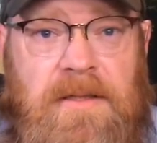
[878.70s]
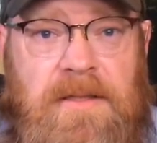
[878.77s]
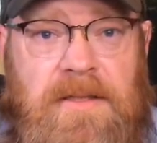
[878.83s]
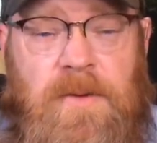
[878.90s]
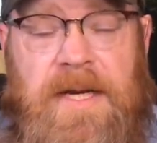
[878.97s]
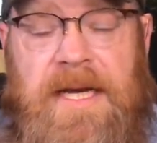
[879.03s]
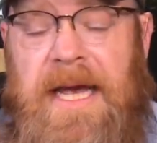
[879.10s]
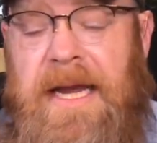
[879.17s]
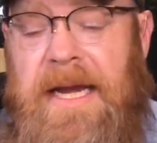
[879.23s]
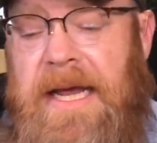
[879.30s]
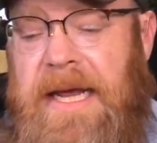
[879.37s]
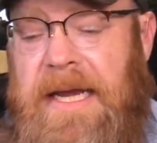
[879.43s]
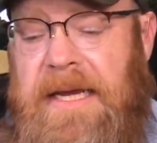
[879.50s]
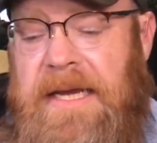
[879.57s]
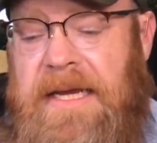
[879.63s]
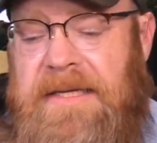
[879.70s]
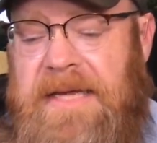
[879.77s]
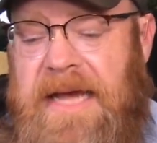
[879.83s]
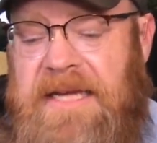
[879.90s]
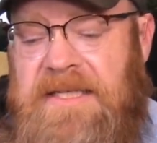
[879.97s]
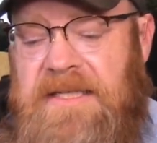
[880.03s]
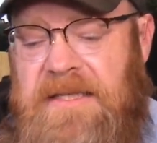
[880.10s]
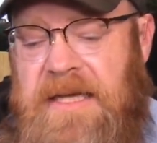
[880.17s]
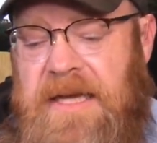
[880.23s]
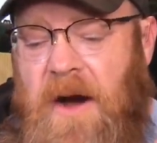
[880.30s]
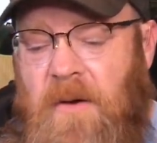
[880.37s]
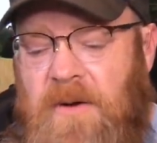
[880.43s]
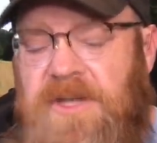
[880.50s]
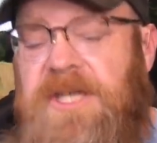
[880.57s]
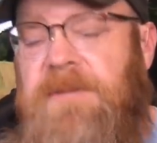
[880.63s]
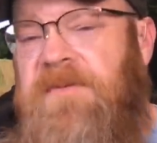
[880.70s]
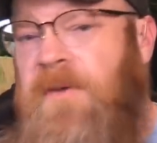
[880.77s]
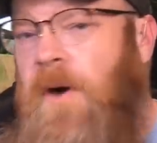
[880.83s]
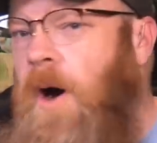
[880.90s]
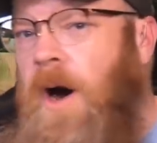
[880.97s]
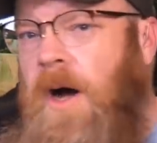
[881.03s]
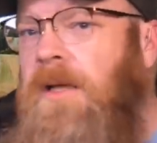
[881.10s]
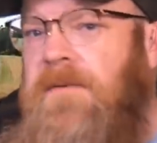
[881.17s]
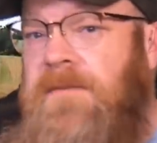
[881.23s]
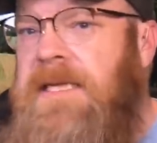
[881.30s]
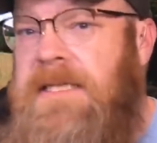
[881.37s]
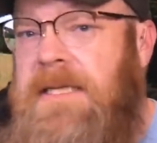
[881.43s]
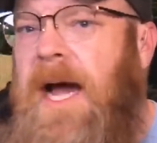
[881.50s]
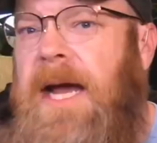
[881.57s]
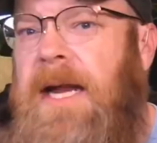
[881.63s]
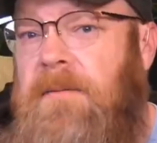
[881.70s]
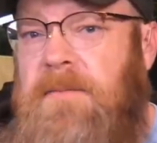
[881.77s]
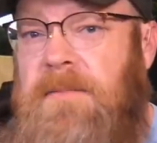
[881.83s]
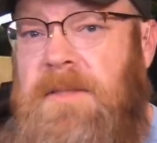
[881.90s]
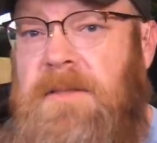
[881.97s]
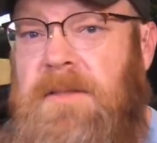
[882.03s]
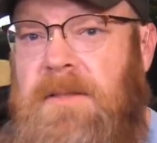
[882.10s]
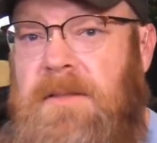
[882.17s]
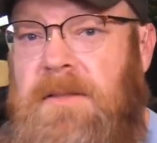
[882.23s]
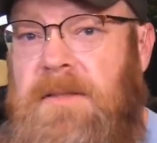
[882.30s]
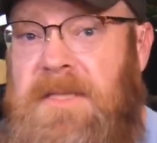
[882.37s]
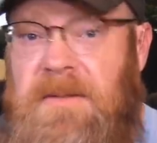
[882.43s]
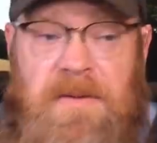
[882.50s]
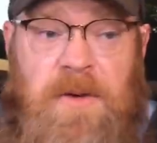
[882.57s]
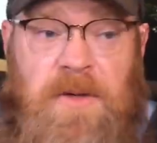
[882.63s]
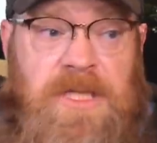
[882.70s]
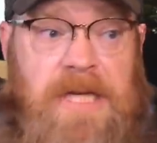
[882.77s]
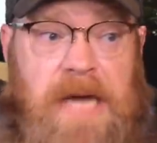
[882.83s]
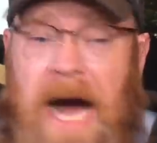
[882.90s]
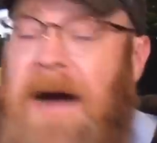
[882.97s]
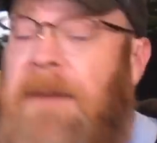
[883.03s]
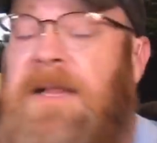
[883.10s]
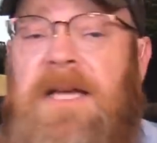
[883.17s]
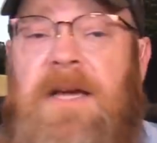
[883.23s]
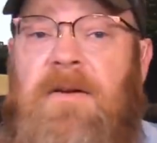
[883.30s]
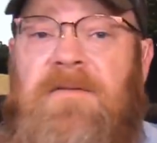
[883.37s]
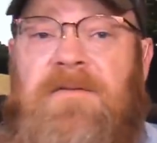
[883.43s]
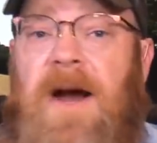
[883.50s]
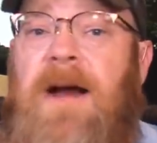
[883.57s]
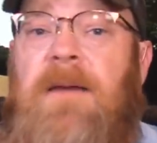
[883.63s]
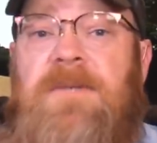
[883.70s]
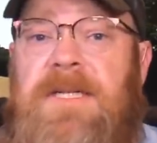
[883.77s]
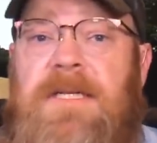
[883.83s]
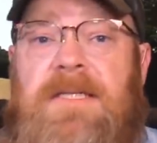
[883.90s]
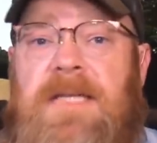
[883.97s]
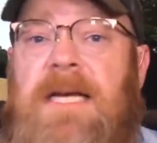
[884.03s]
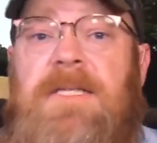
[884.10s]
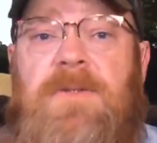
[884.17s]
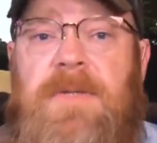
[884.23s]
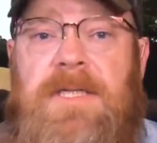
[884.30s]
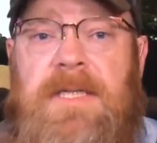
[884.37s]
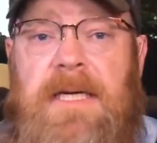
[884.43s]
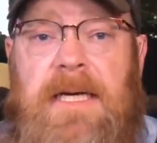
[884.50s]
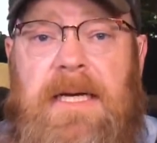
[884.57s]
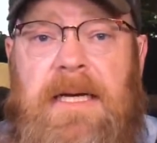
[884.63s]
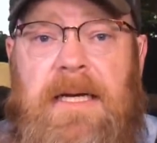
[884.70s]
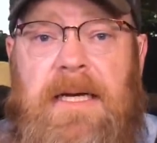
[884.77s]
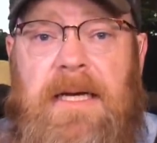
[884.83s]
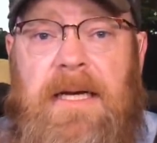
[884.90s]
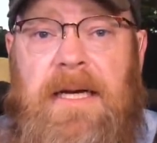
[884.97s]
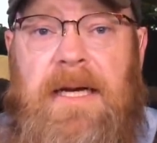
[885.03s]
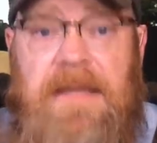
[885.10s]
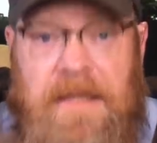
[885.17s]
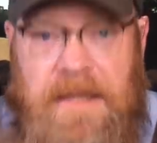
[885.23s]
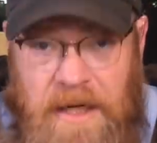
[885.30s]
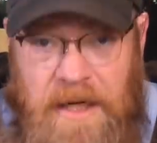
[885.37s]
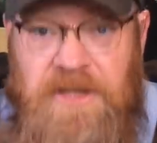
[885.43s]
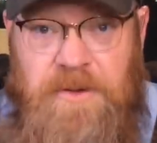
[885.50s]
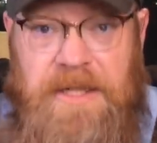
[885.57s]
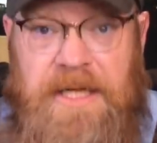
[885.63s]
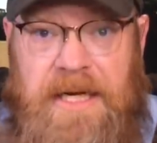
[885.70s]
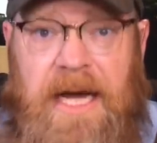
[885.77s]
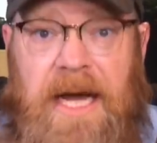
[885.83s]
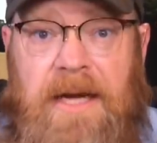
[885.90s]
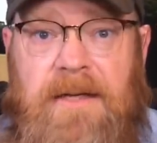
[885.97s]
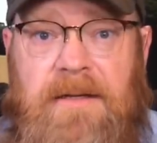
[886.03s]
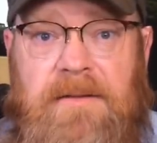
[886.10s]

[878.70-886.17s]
So again, it, it takes the ownership of all of these items, some of the most commonly owned firearms and accessories in the country today.